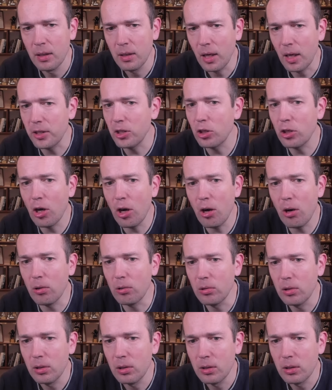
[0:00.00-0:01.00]
And you
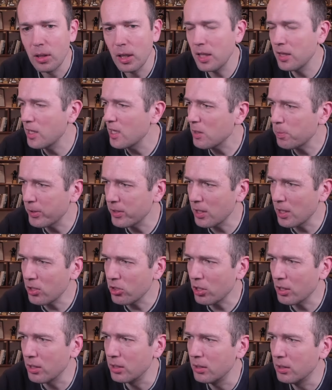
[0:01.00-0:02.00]
know, in this
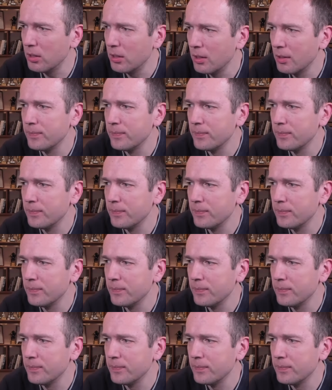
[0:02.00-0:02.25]
position,